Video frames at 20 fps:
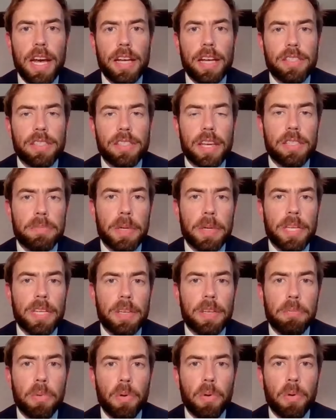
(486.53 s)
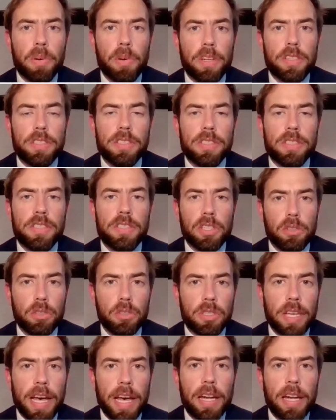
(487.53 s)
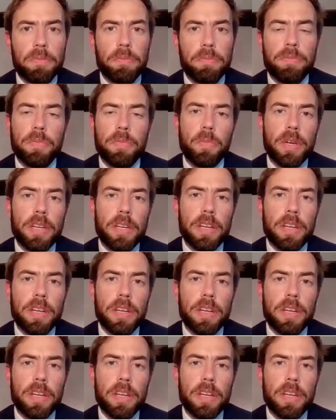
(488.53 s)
as being important to look at